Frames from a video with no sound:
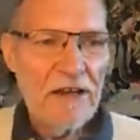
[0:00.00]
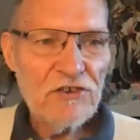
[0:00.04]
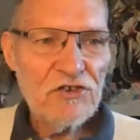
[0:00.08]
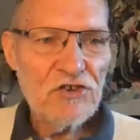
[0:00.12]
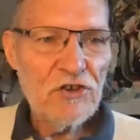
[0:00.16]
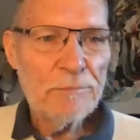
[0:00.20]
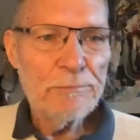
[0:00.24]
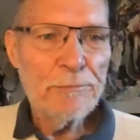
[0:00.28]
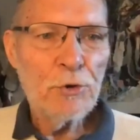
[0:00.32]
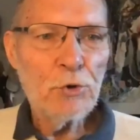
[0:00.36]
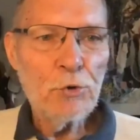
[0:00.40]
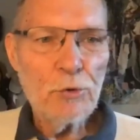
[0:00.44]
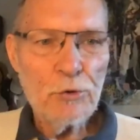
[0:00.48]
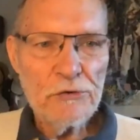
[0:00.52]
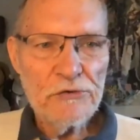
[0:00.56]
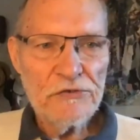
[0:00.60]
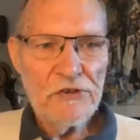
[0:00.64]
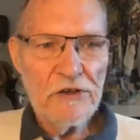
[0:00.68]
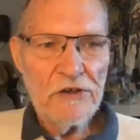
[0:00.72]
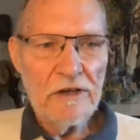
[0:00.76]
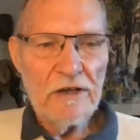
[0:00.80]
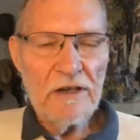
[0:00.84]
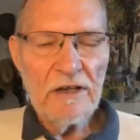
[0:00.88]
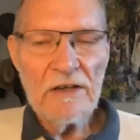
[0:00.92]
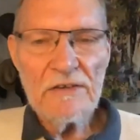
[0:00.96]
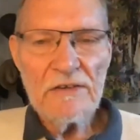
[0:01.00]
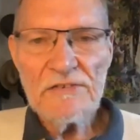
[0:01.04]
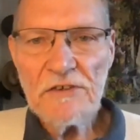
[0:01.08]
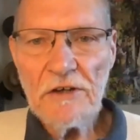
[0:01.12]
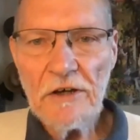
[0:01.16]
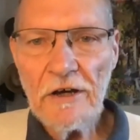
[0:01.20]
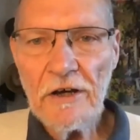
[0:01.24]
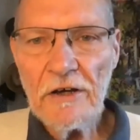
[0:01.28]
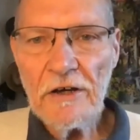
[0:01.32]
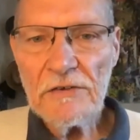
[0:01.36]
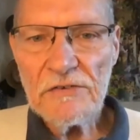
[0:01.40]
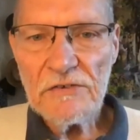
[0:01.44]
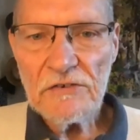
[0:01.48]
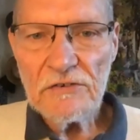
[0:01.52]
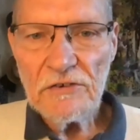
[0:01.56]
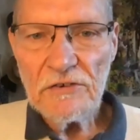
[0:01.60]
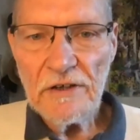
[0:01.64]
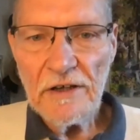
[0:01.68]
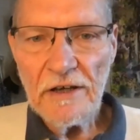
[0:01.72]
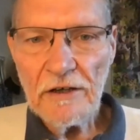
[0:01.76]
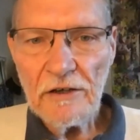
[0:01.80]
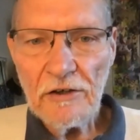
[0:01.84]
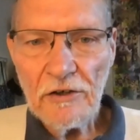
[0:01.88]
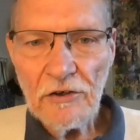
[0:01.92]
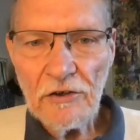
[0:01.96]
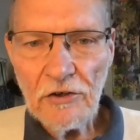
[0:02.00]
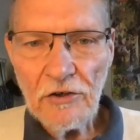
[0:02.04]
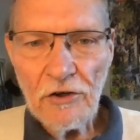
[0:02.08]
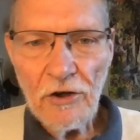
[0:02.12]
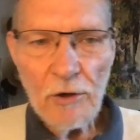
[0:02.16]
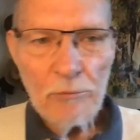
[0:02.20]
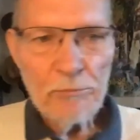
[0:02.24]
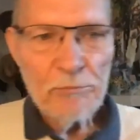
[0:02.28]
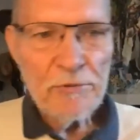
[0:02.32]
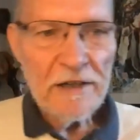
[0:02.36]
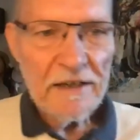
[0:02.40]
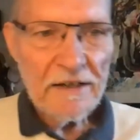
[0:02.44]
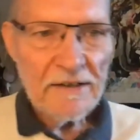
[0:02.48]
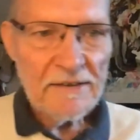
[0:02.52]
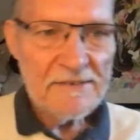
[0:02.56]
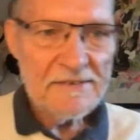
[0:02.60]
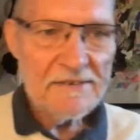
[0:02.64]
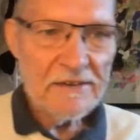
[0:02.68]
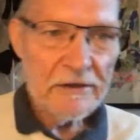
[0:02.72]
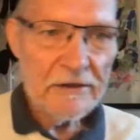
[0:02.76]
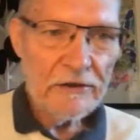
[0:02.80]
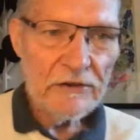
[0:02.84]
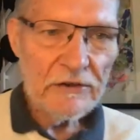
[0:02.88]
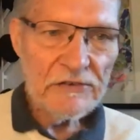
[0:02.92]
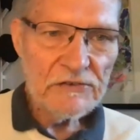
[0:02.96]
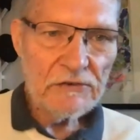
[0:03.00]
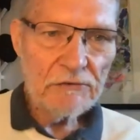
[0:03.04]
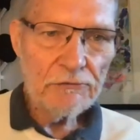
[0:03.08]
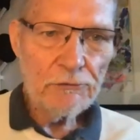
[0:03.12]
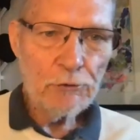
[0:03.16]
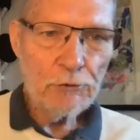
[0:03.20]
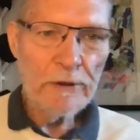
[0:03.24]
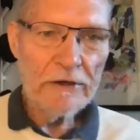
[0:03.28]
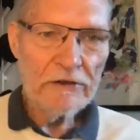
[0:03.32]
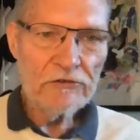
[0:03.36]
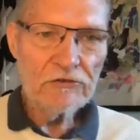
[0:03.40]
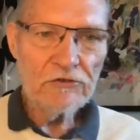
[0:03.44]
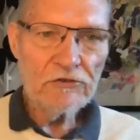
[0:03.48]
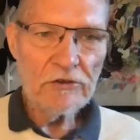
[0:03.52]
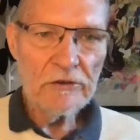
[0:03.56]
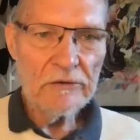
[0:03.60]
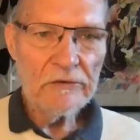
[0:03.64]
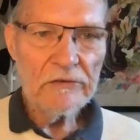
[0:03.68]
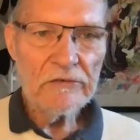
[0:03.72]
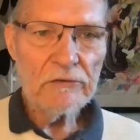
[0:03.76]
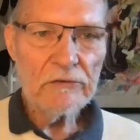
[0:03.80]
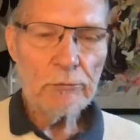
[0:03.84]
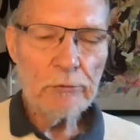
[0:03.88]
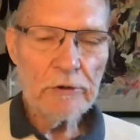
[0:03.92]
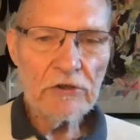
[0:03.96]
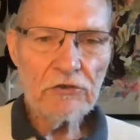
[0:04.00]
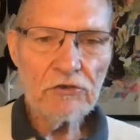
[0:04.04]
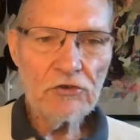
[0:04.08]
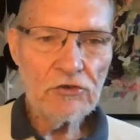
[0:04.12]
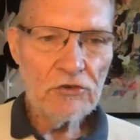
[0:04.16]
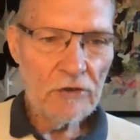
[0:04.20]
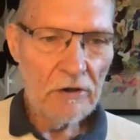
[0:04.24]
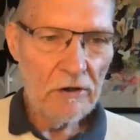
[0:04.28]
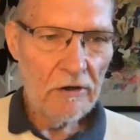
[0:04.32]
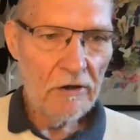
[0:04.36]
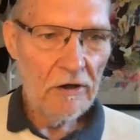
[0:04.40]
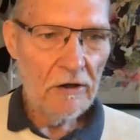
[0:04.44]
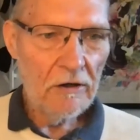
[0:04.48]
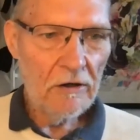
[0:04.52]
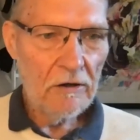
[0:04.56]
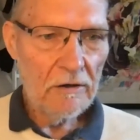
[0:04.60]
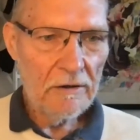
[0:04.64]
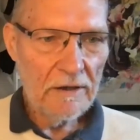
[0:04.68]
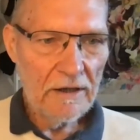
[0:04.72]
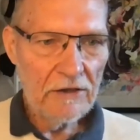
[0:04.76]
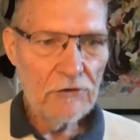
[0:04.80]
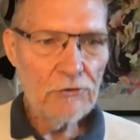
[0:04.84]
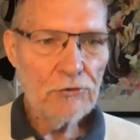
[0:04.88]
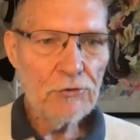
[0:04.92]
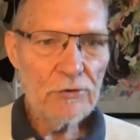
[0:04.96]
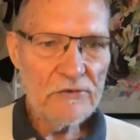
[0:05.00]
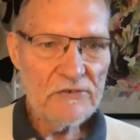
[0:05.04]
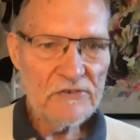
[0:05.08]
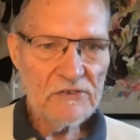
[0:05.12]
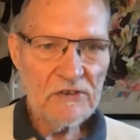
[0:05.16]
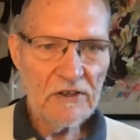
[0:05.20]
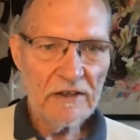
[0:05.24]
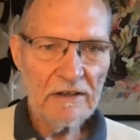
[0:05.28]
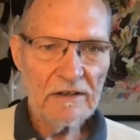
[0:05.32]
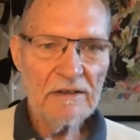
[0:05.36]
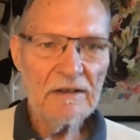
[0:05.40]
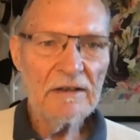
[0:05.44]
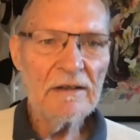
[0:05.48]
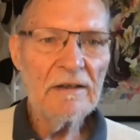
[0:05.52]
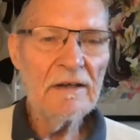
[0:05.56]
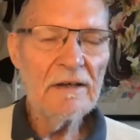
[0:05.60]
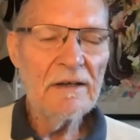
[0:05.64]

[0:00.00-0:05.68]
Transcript: Porser has asked a complex series of questions, which are interesting.